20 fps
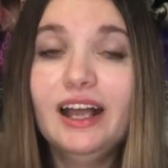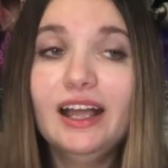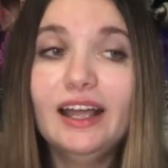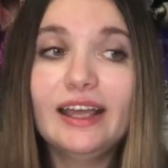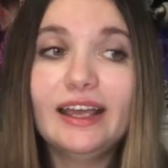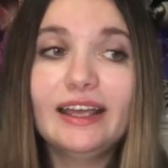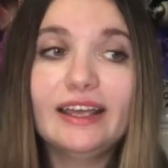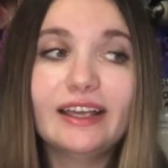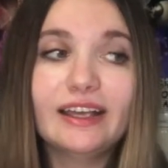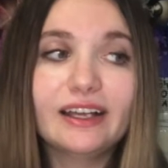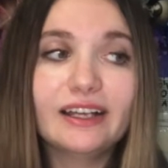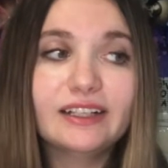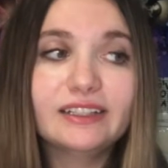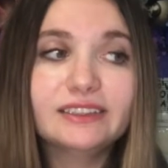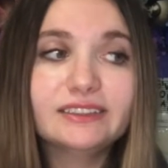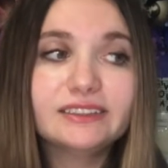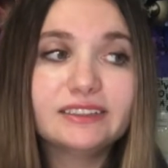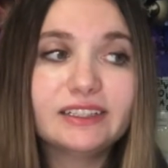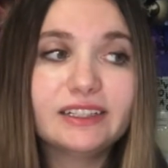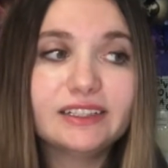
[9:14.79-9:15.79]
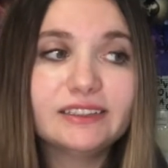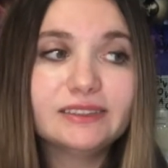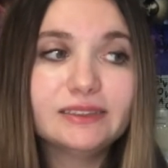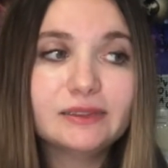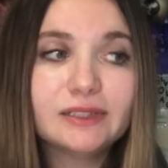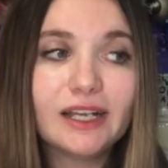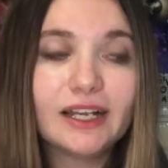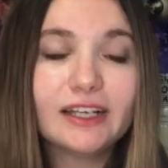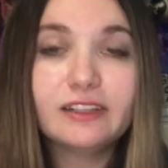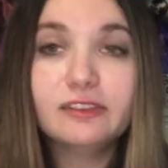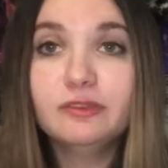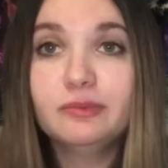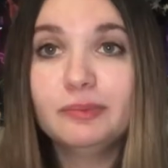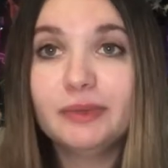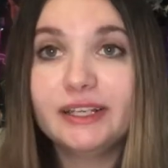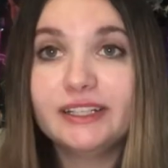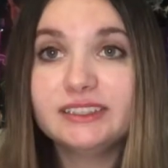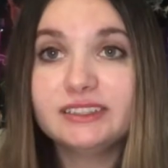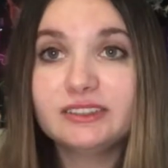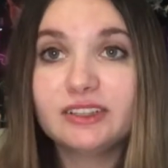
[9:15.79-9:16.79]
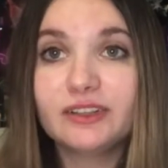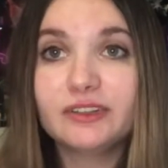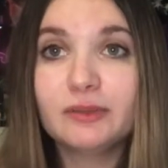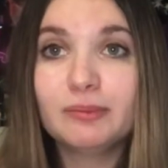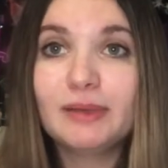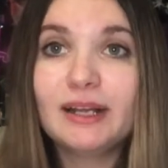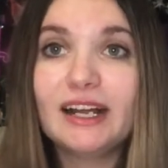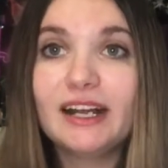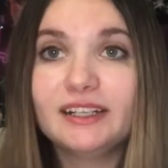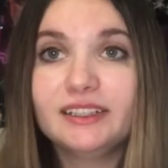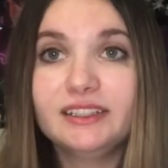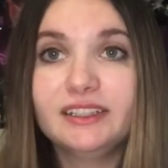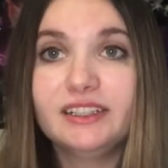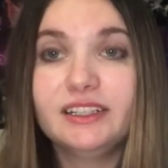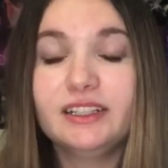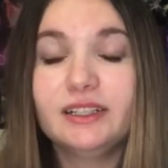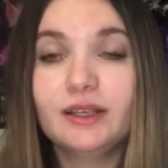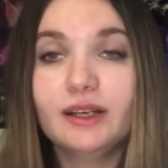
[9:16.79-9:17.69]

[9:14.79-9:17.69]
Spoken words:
And it's kind of based on the backing